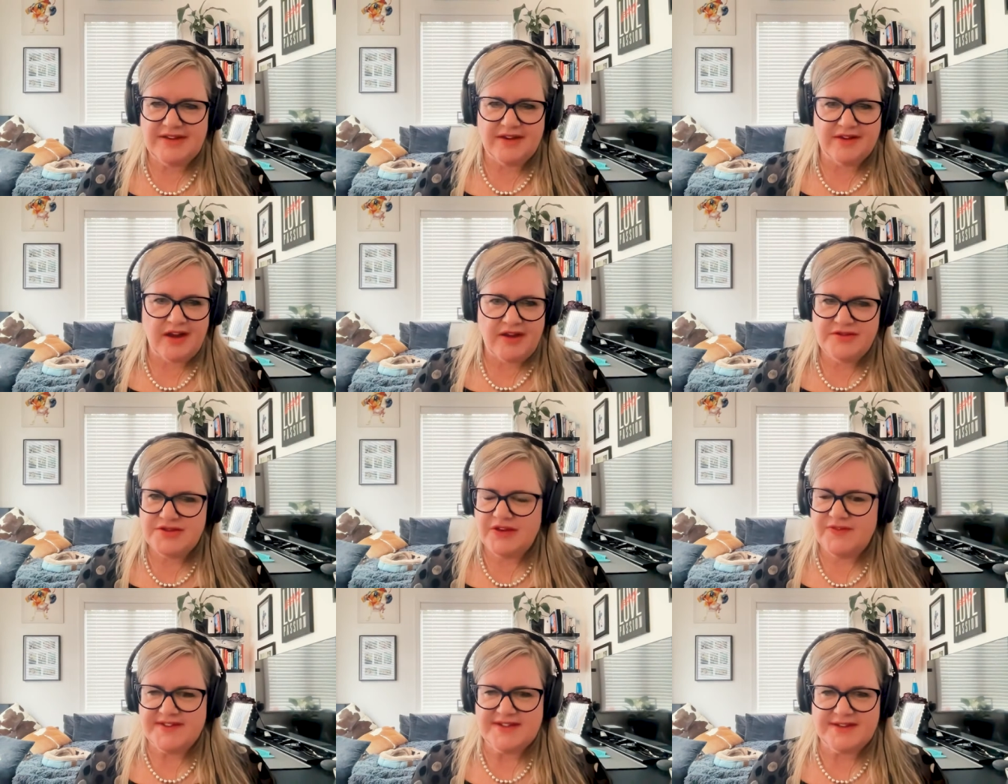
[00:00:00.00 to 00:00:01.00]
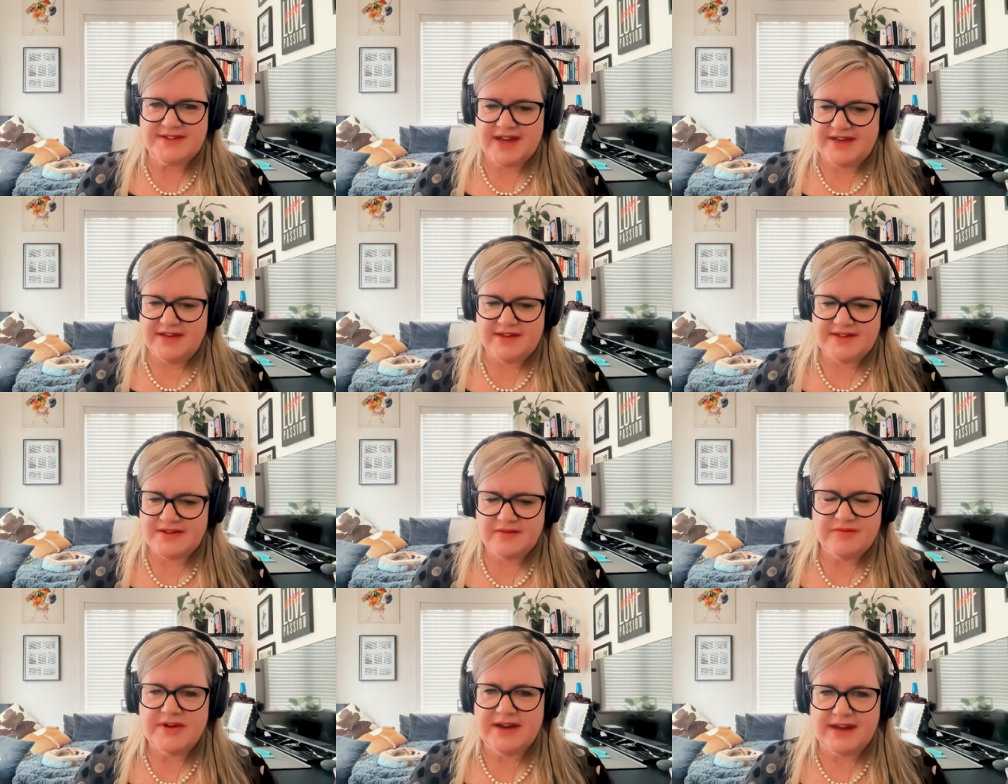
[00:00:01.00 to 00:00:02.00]
know, coaching, facilitating is
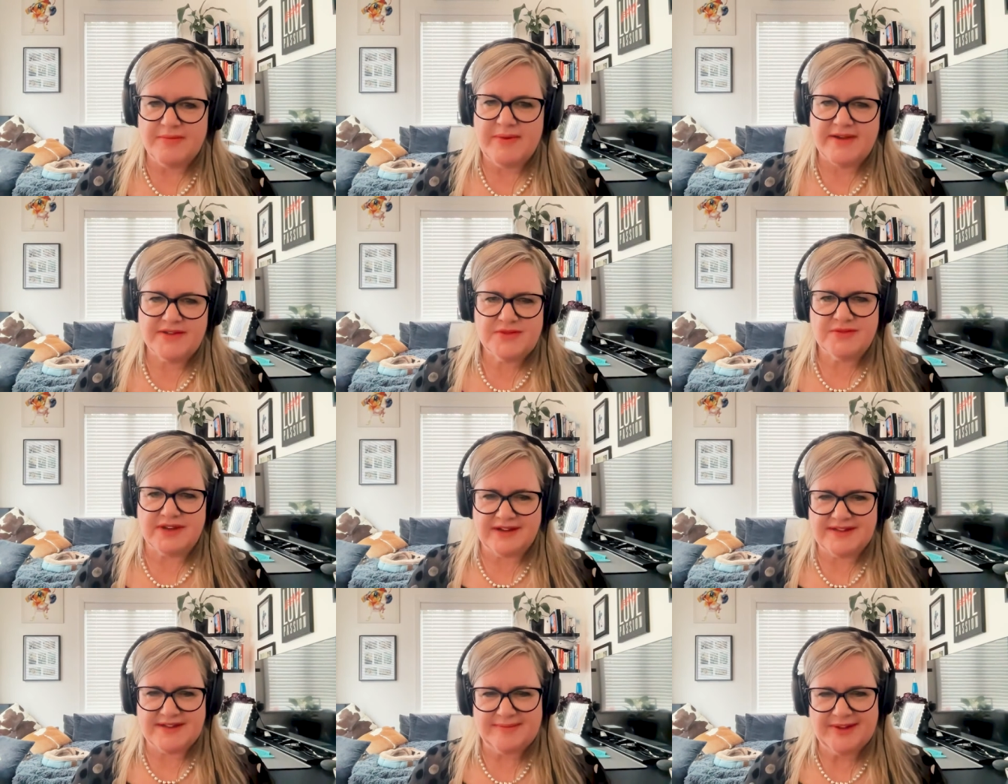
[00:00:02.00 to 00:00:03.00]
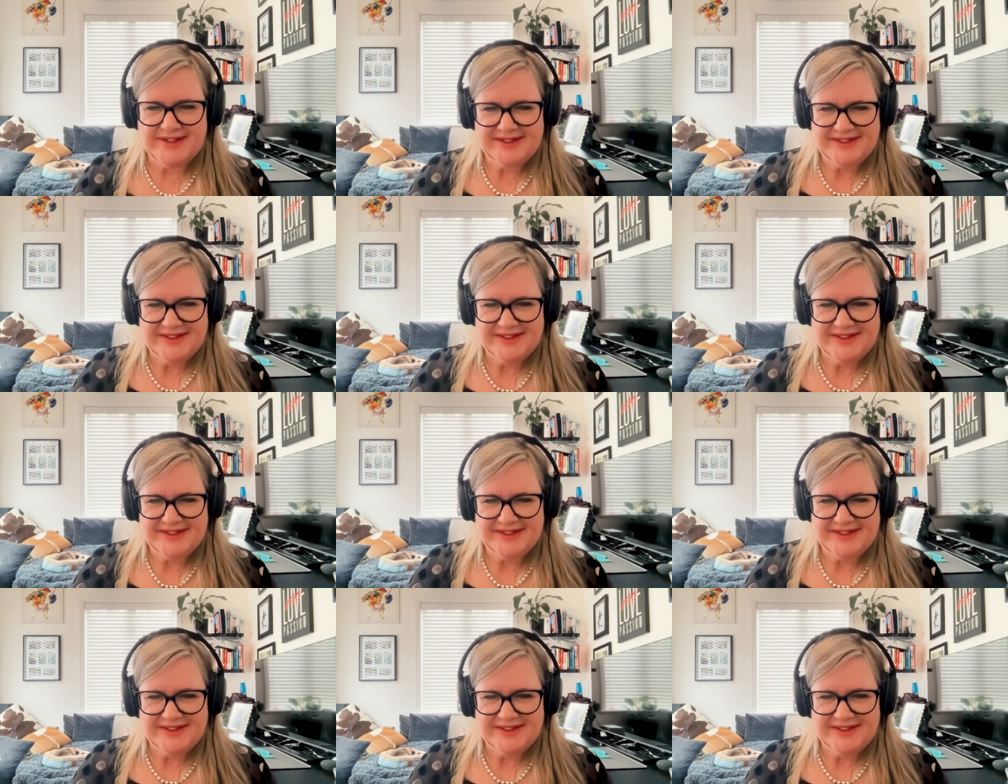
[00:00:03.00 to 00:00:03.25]
not really about talking, is it?